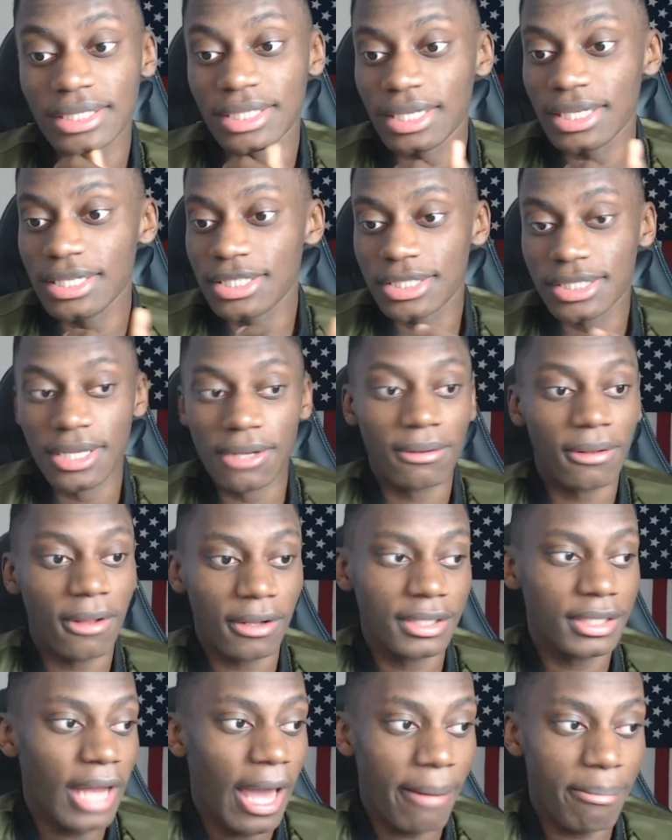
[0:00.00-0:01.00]
he's still
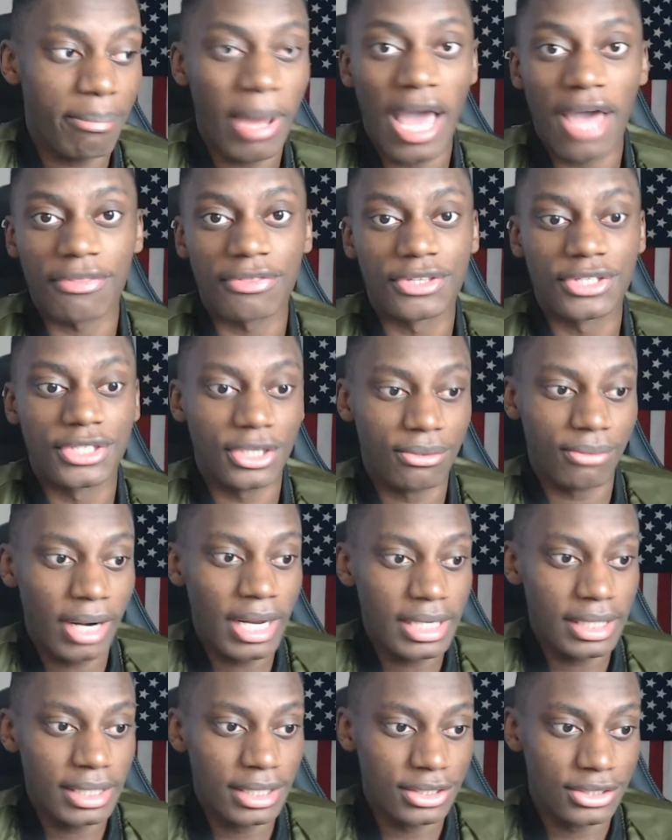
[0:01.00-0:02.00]
on that path to
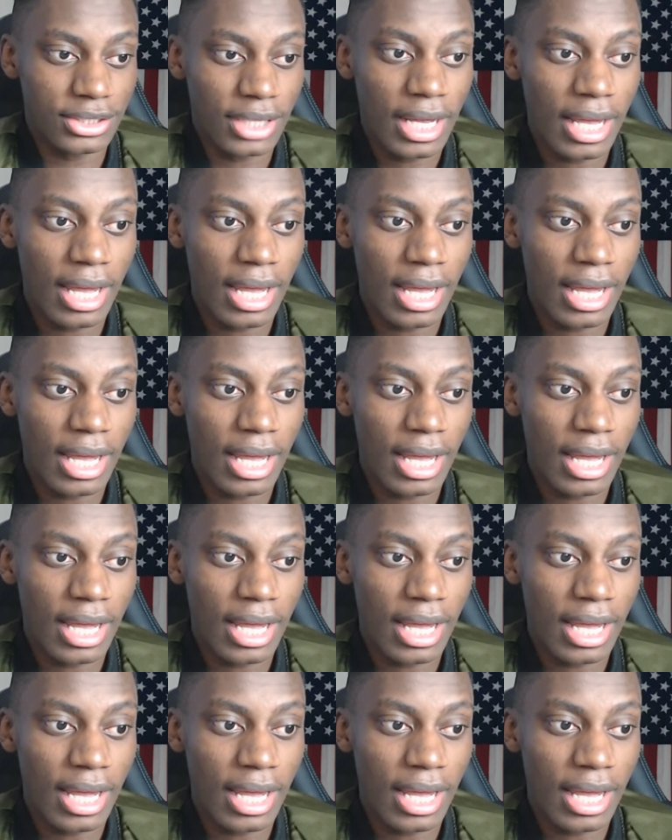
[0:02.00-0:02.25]
greatness.